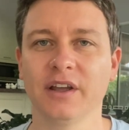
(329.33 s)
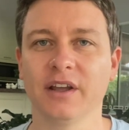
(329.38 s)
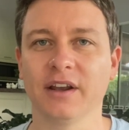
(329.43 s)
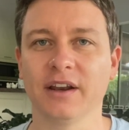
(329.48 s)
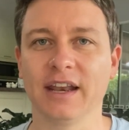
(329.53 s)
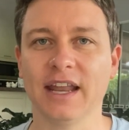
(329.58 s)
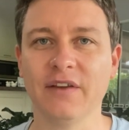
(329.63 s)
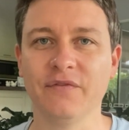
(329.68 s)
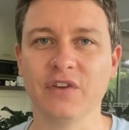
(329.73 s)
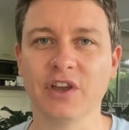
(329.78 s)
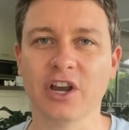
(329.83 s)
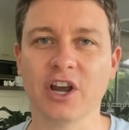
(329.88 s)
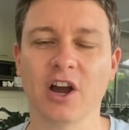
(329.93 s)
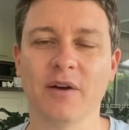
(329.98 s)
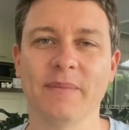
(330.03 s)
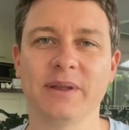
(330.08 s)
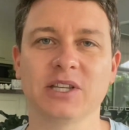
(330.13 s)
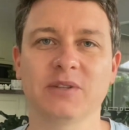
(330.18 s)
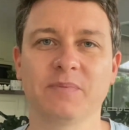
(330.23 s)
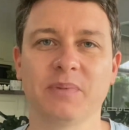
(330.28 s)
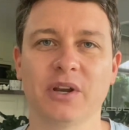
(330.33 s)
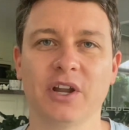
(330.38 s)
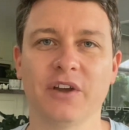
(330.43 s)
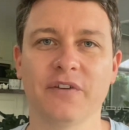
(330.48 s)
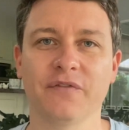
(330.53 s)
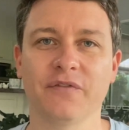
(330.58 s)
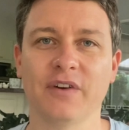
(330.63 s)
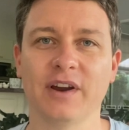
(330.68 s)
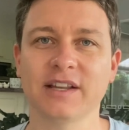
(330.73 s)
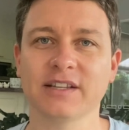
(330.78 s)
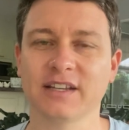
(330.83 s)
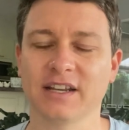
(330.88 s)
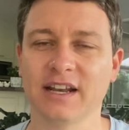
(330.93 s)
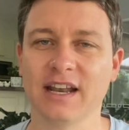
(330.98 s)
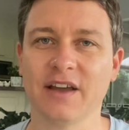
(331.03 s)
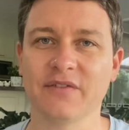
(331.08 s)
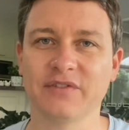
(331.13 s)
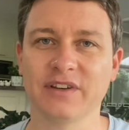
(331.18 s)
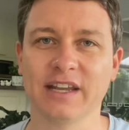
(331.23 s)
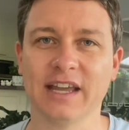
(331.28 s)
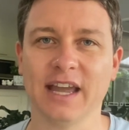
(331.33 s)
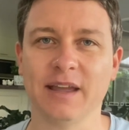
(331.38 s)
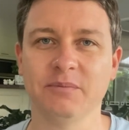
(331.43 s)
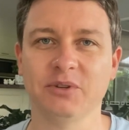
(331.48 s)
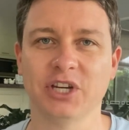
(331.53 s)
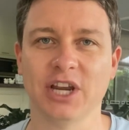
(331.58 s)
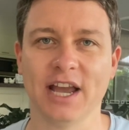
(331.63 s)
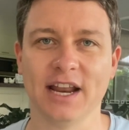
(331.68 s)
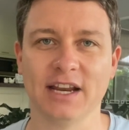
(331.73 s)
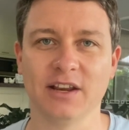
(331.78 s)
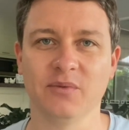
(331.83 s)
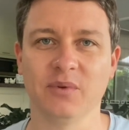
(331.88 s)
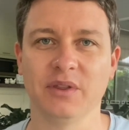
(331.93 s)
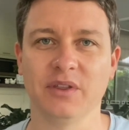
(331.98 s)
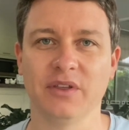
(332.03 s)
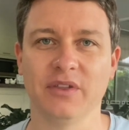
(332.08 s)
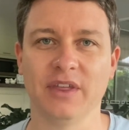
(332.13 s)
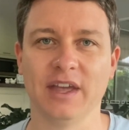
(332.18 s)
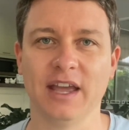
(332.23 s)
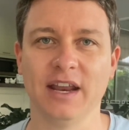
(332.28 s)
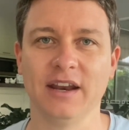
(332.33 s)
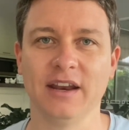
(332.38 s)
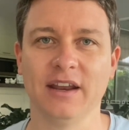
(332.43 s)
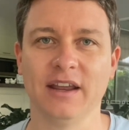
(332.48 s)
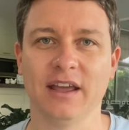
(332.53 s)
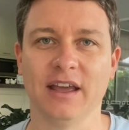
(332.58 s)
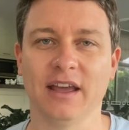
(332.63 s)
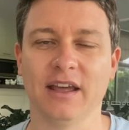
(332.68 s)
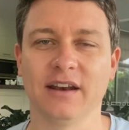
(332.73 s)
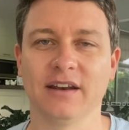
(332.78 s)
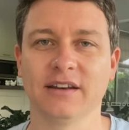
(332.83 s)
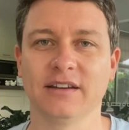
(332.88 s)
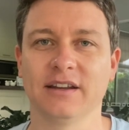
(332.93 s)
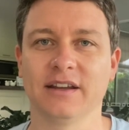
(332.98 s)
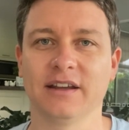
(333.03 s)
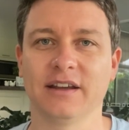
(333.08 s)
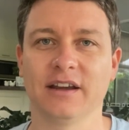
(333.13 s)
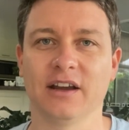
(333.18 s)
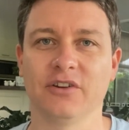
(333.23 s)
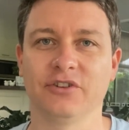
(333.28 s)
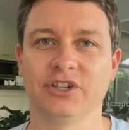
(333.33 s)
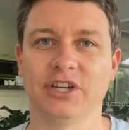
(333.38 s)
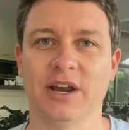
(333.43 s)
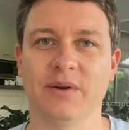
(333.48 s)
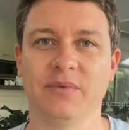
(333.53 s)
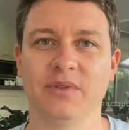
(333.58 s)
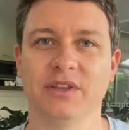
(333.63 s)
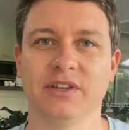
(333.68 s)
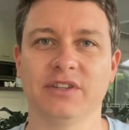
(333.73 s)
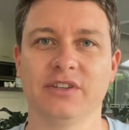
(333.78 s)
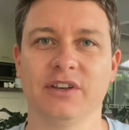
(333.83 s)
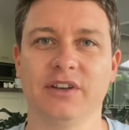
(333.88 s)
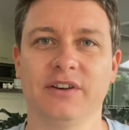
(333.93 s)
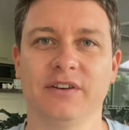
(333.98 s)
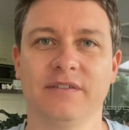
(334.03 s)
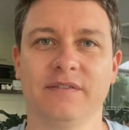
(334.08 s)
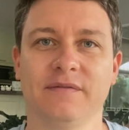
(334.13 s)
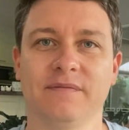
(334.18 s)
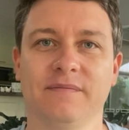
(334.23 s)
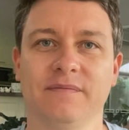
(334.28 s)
leave your comments below, friends. I'd love to keep chatting with you then, and I'll chat with you soon.